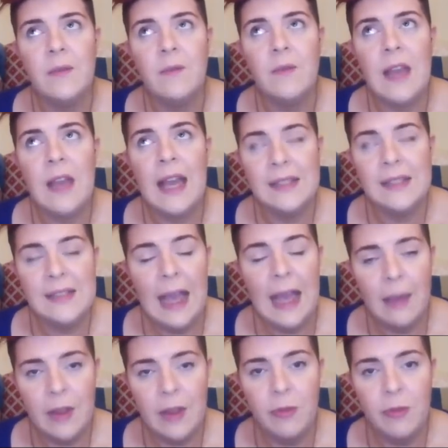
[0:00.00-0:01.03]
has a
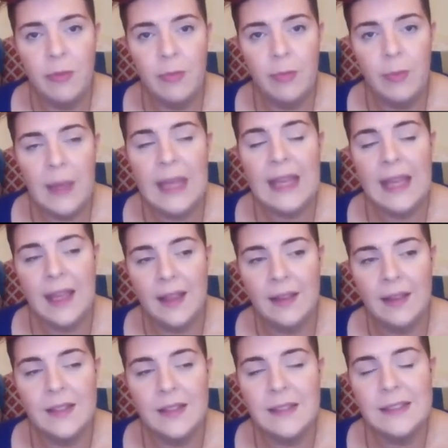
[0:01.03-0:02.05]
habit of
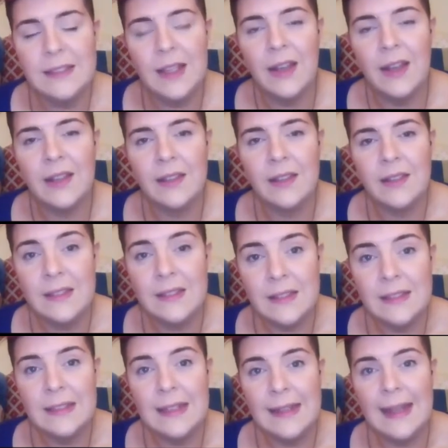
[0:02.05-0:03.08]
picking, this
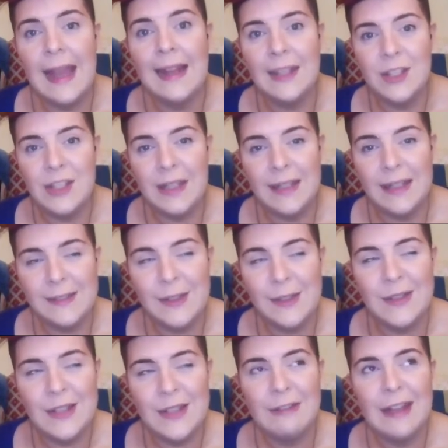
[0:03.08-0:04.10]
is an analogy, it's
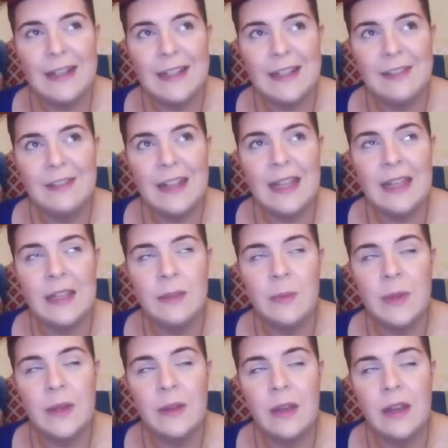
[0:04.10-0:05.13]
not directly related,
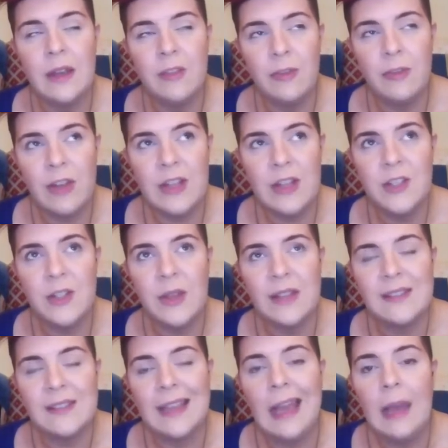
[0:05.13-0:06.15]
but I have a friend who
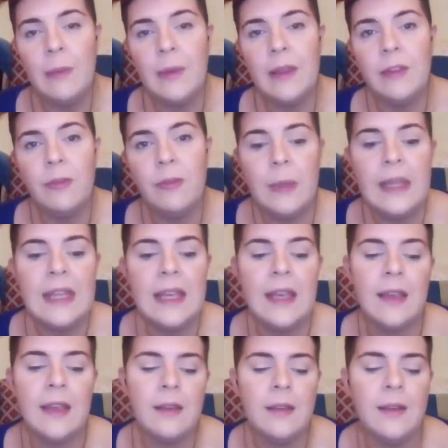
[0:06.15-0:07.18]
has a habit of
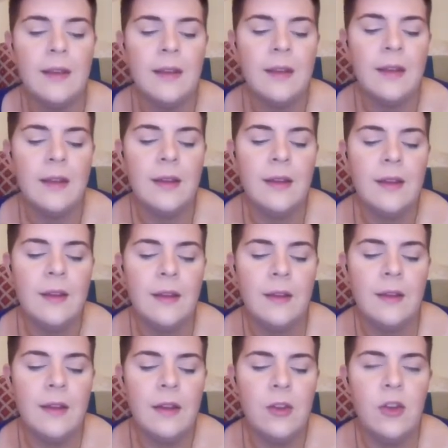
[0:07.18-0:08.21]
picking
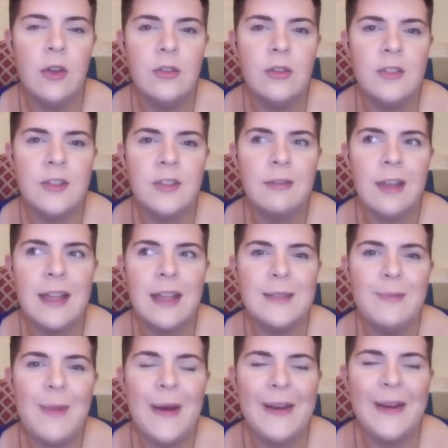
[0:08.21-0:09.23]
not
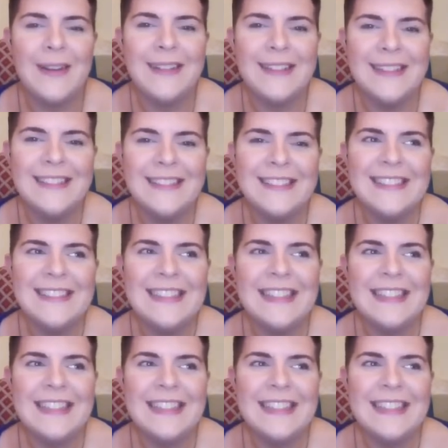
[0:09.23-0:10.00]
great partners.